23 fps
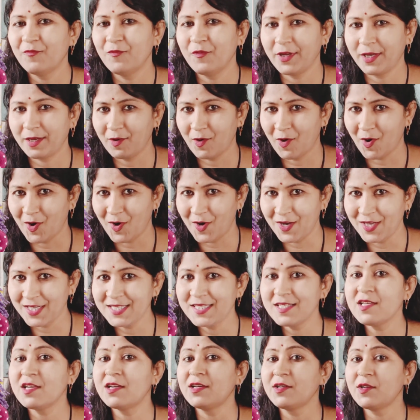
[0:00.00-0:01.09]

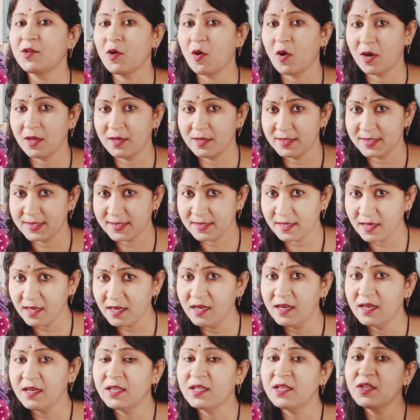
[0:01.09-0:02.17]
because your doll is a
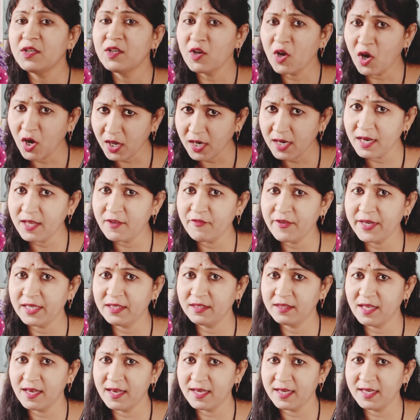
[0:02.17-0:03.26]
non-living
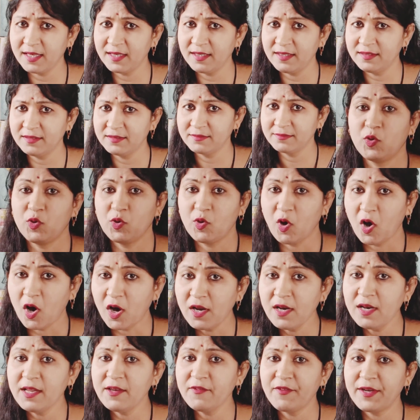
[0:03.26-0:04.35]
thing. So
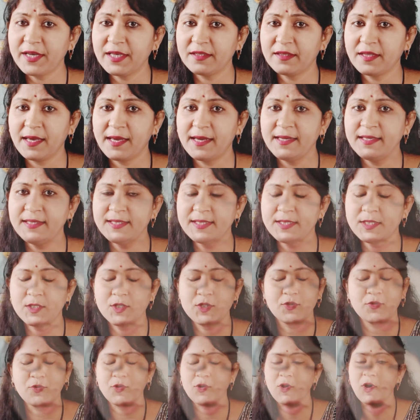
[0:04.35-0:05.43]
non-living things
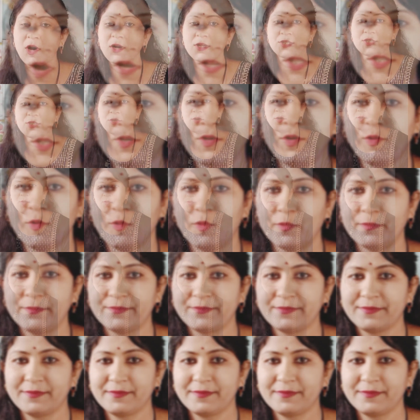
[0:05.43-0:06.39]
do not grow.